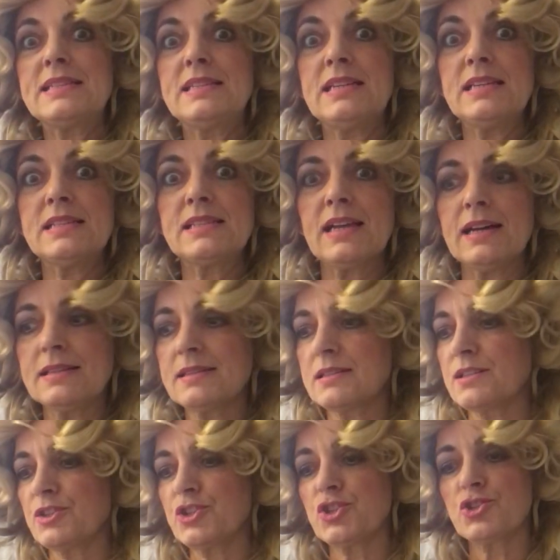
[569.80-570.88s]

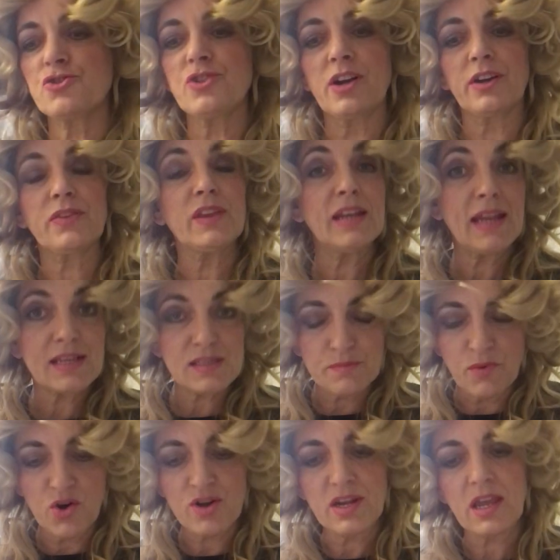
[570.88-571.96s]
Disaster struck the next
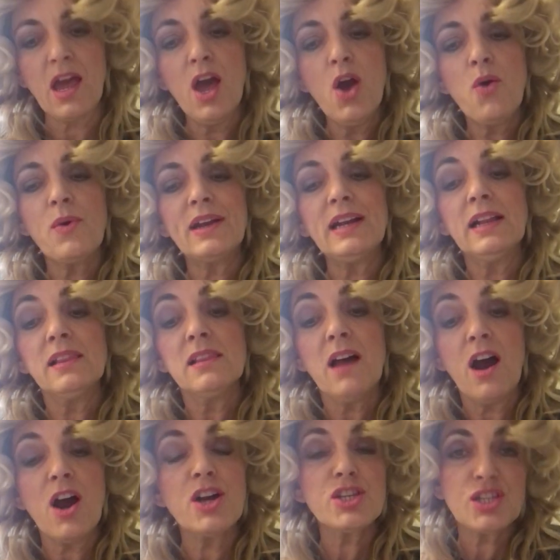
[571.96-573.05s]
morning when a
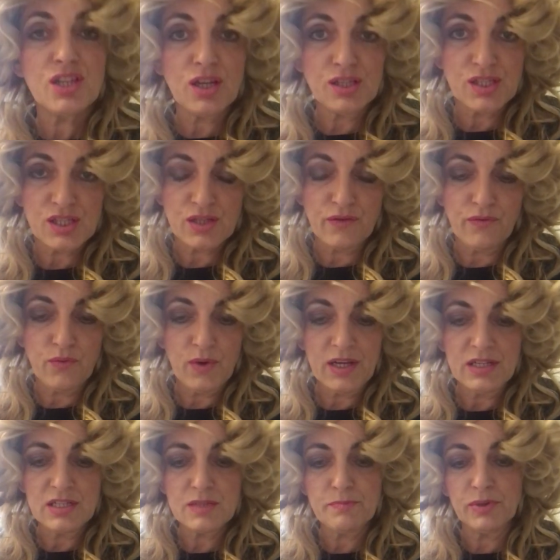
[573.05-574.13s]
large gust of
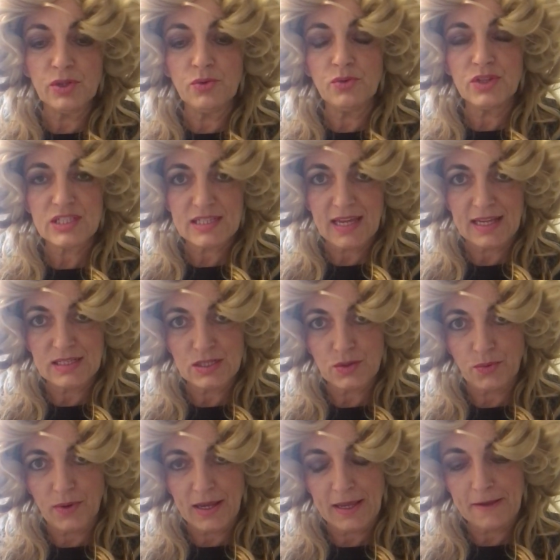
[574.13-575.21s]
wind blew the tent
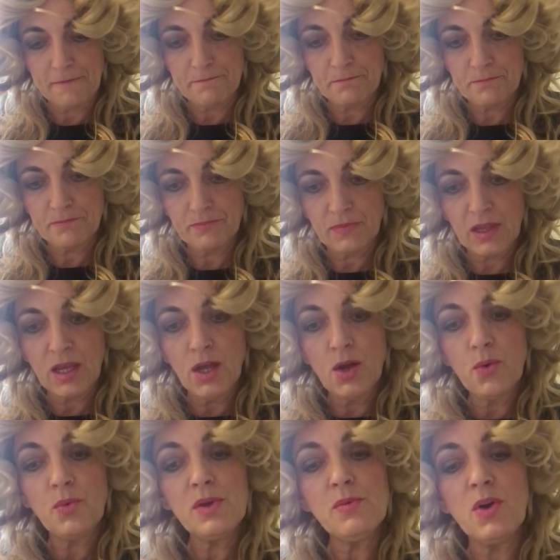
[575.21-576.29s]
away.
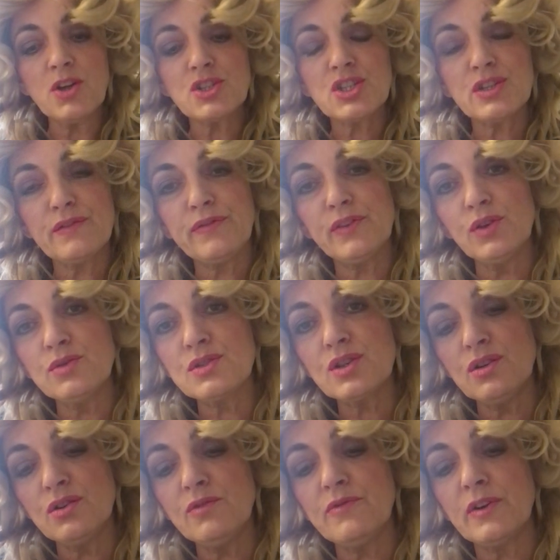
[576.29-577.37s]
We watched it float
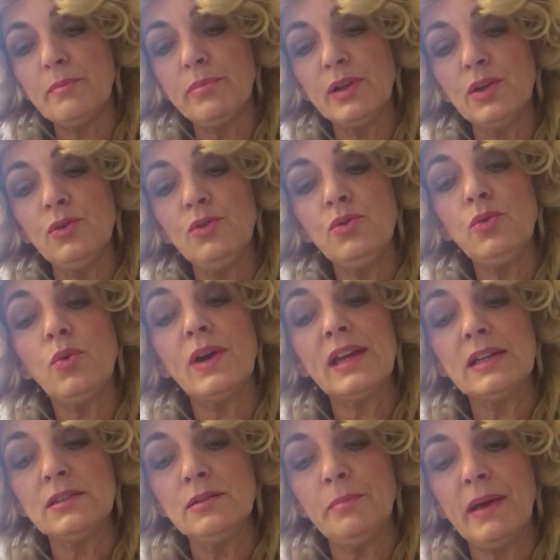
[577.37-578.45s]
over Blue
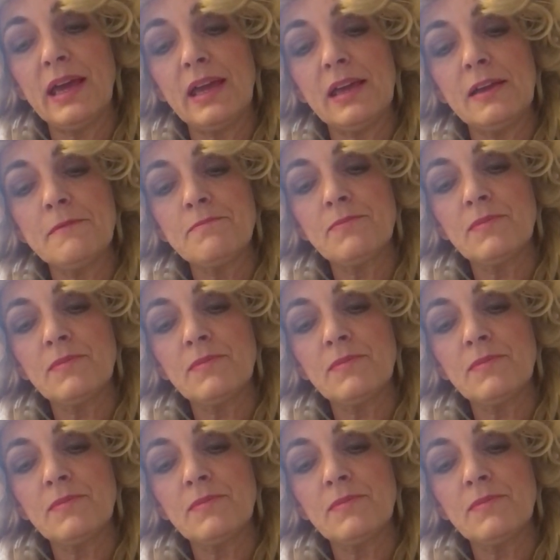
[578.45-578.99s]
Whale Bay.